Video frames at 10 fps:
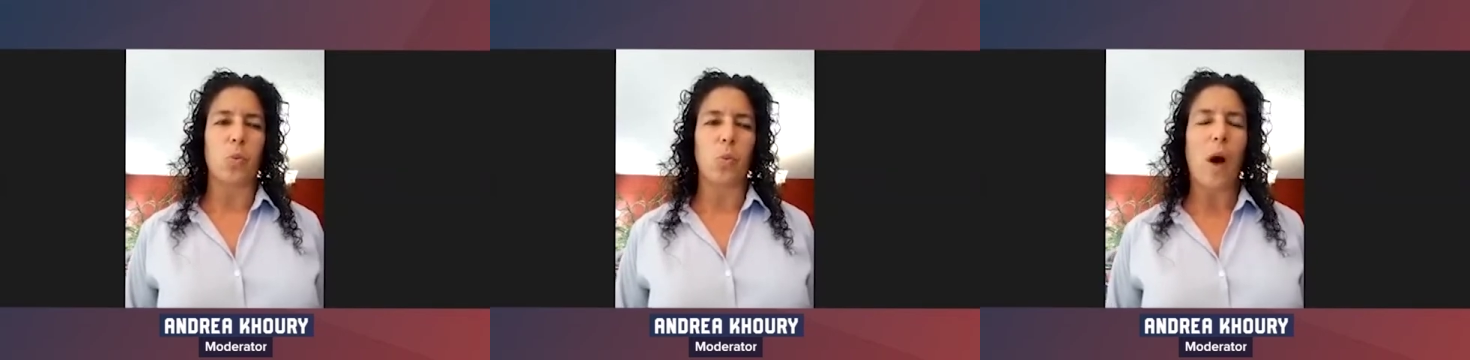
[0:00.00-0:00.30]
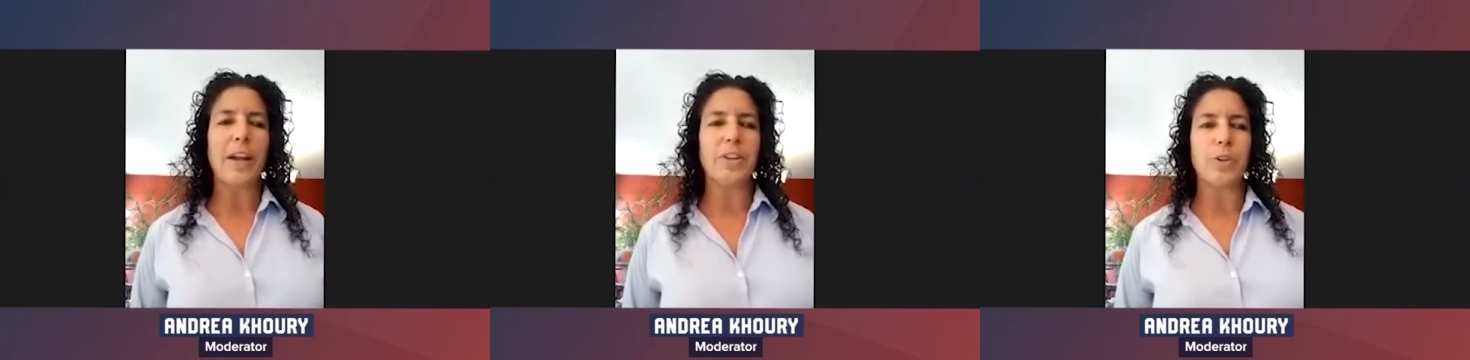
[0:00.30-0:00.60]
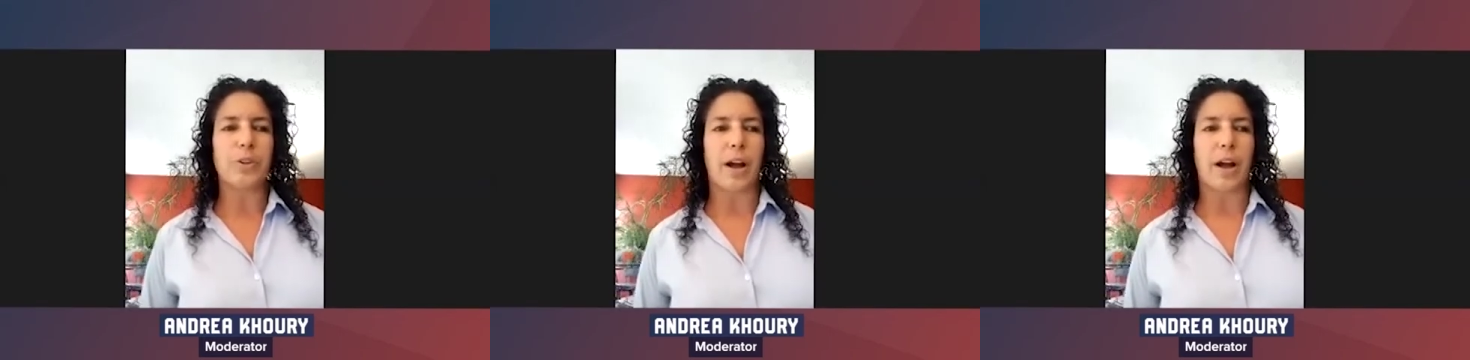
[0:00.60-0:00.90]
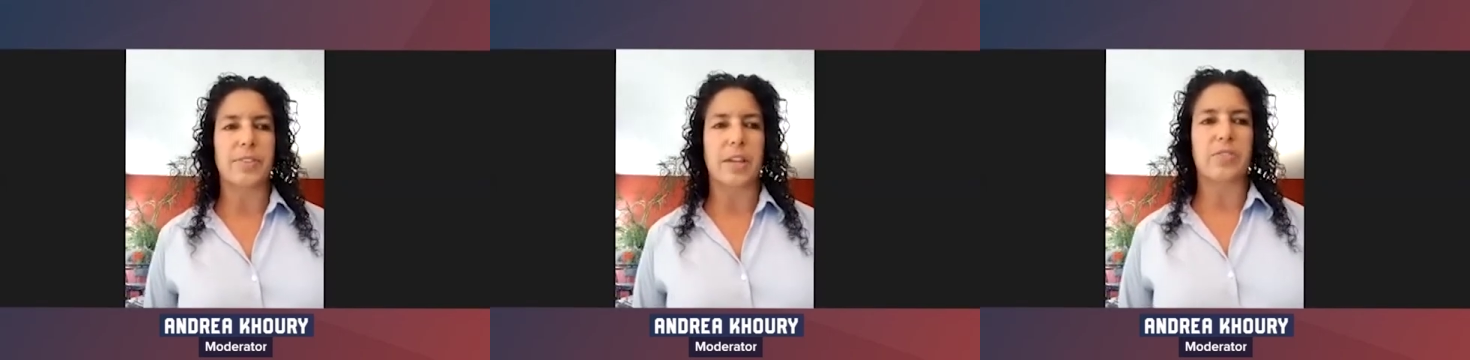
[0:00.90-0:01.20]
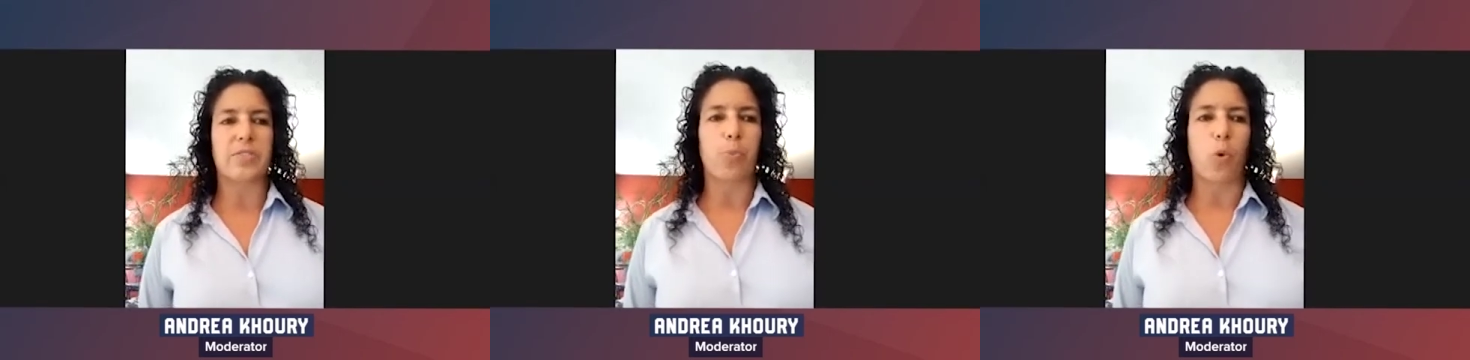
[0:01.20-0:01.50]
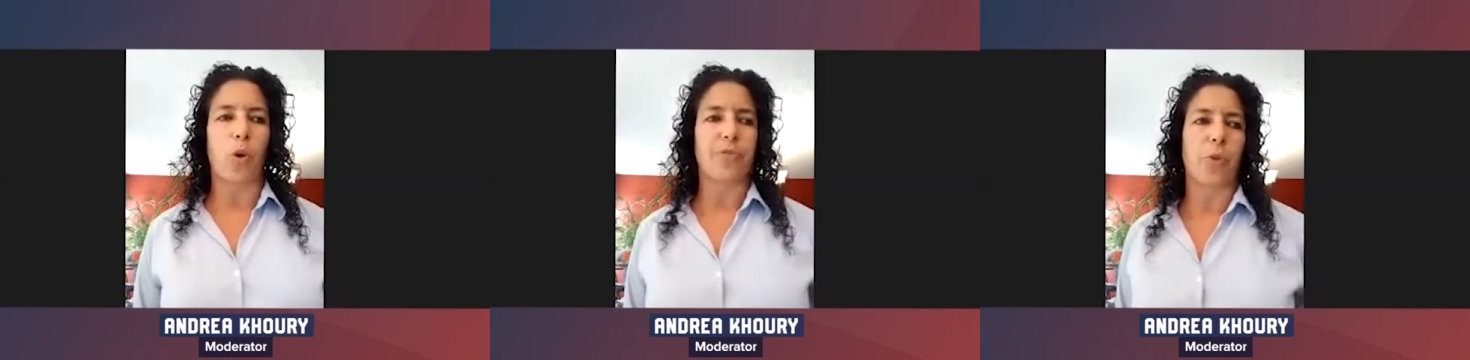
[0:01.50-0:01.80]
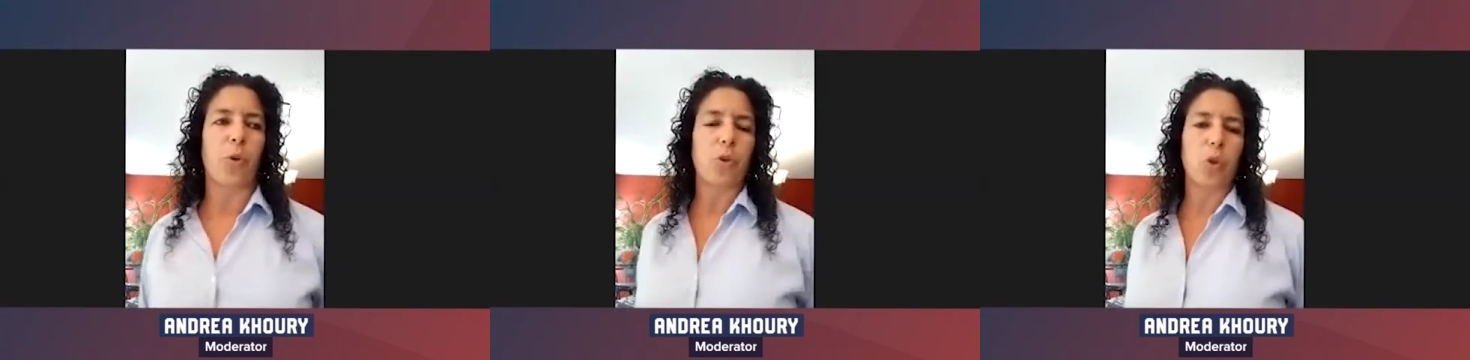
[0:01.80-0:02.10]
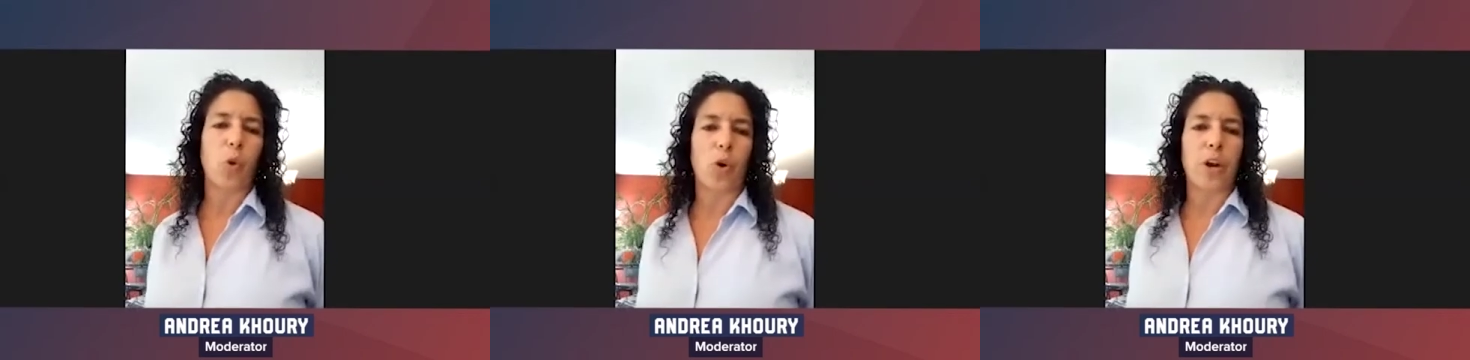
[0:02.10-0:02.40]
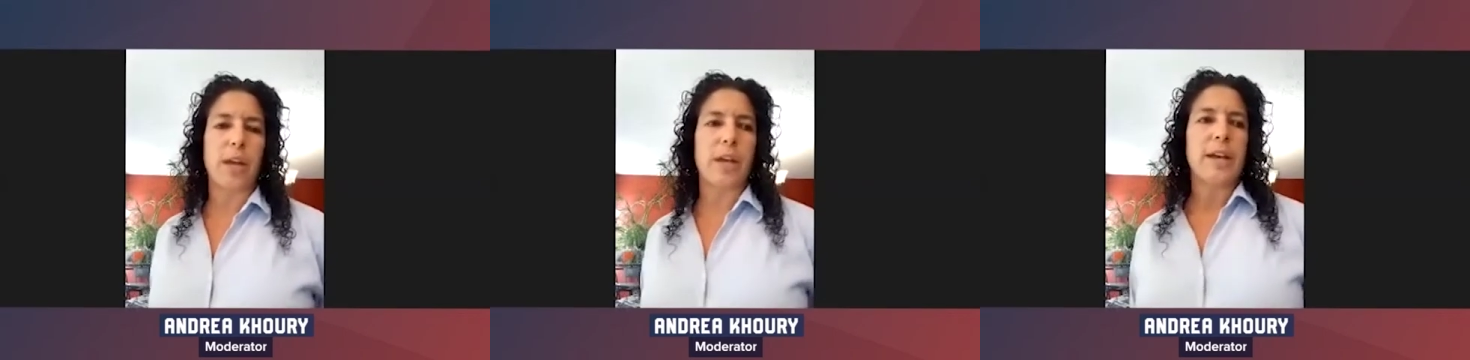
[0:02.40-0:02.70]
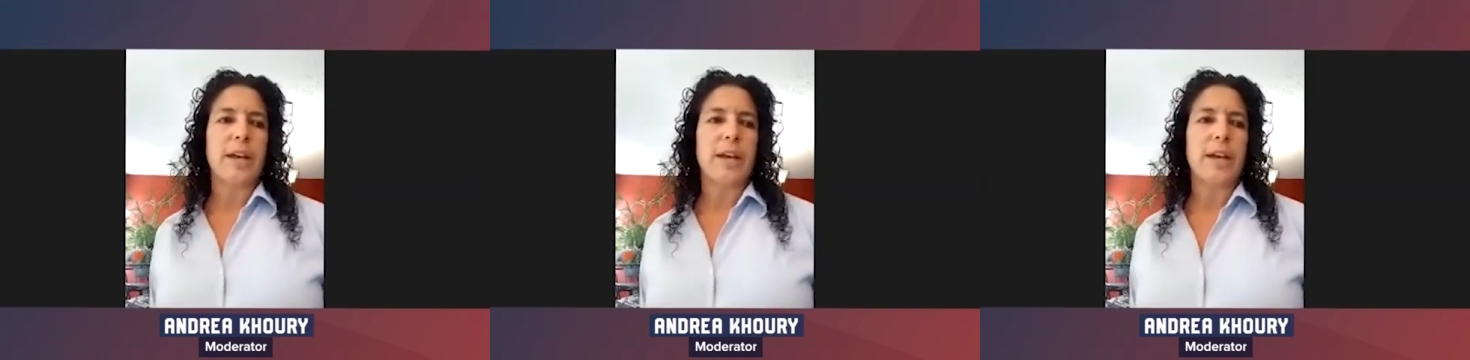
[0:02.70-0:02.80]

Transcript: Why do you guys think it's important for Old Glory